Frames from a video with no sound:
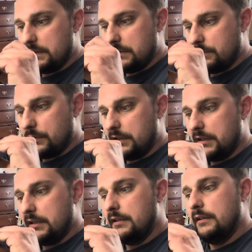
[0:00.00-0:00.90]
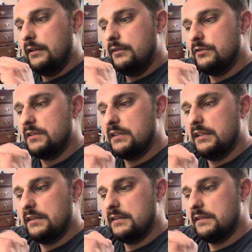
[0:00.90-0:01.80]
this way just to
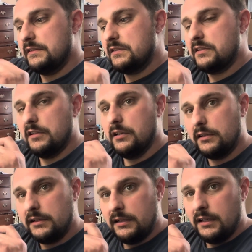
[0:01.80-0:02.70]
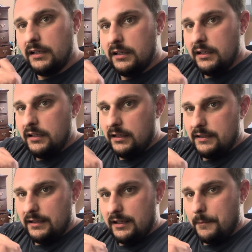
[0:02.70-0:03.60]
get things snug. And
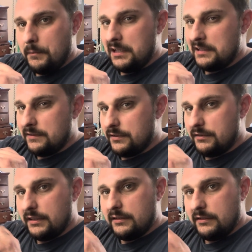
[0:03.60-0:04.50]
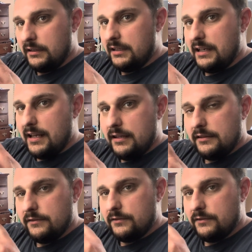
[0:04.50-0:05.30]
then I might give it like an eighth